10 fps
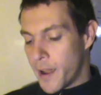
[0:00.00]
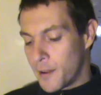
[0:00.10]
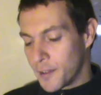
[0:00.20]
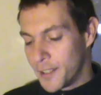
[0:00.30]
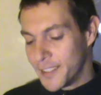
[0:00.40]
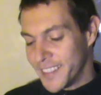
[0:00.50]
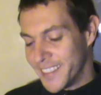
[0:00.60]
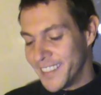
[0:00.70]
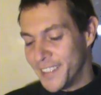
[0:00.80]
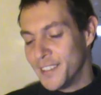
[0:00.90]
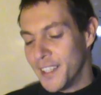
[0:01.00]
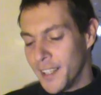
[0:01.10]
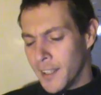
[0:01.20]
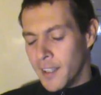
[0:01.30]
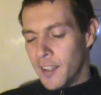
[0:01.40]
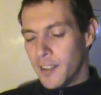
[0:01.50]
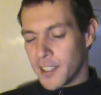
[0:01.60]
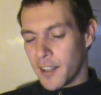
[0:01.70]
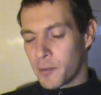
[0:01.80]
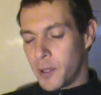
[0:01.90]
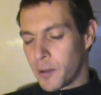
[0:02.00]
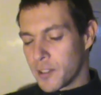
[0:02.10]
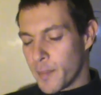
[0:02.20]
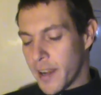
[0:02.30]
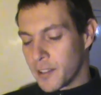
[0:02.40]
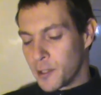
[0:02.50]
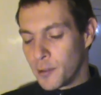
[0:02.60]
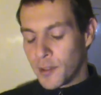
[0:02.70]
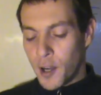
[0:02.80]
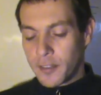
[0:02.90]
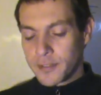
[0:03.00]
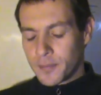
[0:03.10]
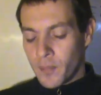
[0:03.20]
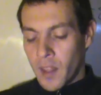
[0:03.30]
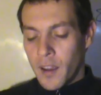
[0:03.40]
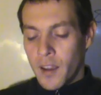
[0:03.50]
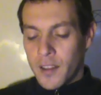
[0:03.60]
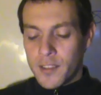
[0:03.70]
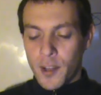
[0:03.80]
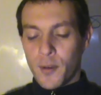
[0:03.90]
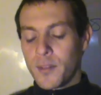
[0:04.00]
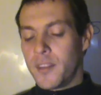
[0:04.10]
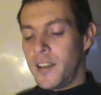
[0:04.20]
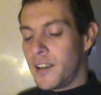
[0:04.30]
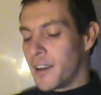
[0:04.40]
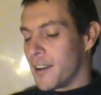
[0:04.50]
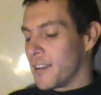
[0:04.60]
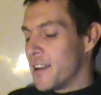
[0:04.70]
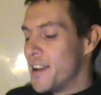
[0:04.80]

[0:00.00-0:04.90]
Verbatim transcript: about, was that three orders of magnitude off? So the, uh,